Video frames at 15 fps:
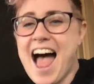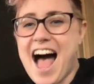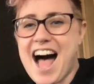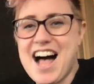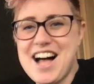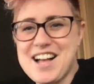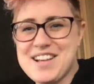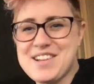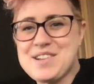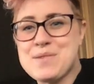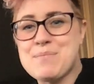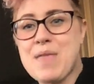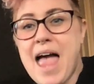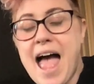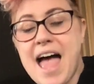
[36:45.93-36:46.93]

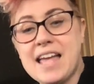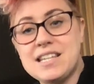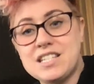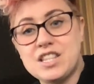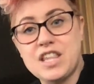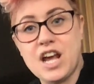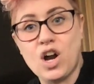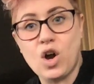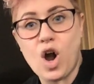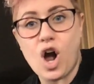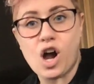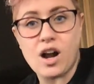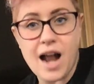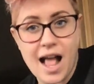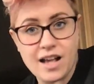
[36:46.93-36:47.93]
And there
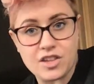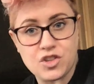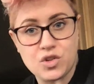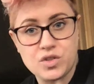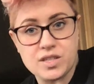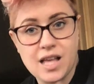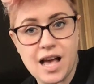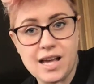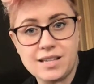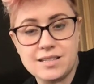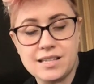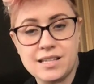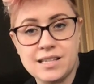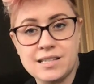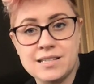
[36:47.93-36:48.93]
are
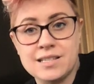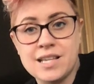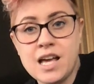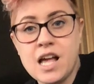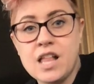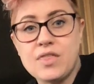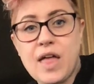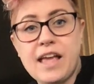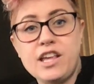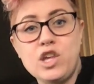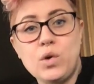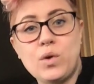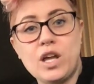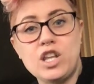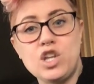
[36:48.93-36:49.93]
exercises that
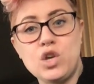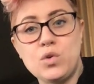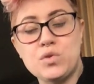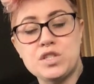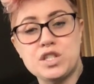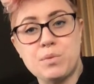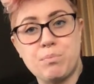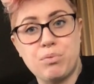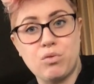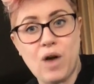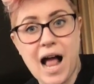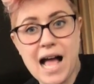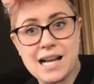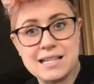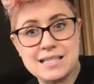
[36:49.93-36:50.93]
you can use to
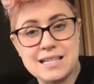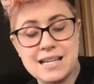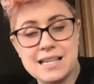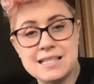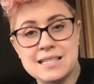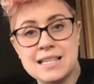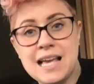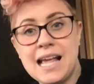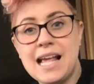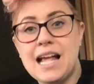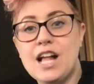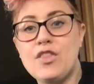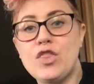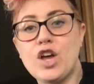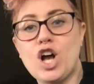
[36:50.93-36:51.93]
practice
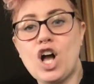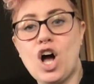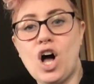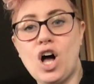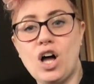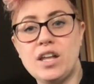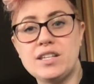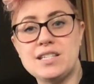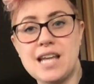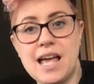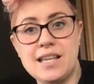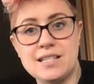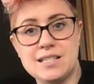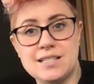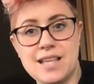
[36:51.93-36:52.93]
in the
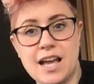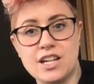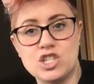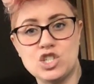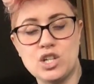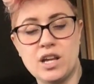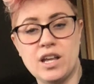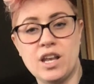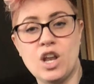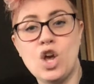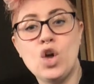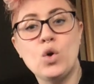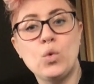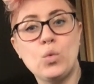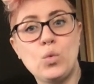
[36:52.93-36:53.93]
content section,
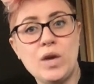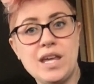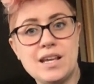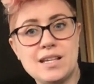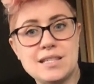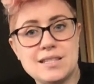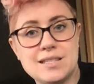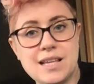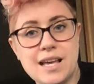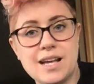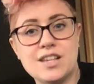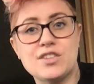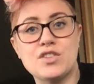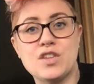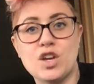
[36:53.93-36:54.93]
week
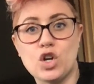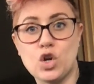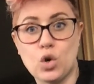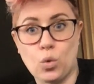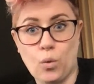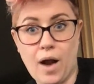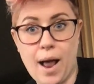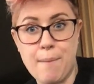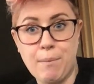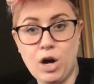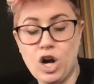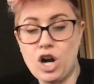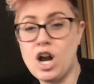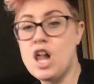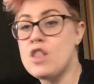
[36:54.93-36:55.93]
6
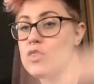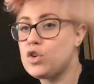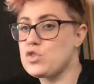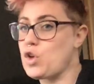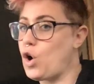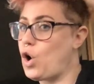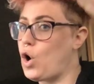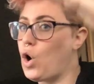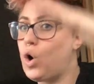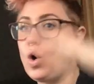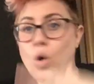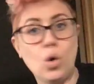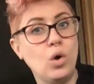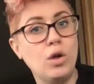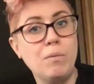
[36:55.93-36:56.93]
grammar. There's a
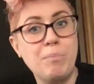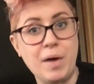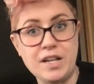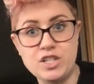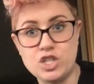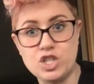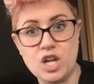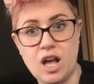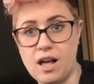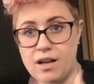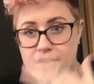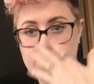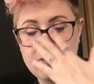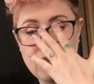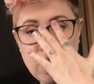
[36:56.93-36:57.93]
whole bunch
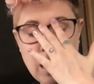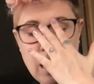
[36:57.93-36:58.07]
of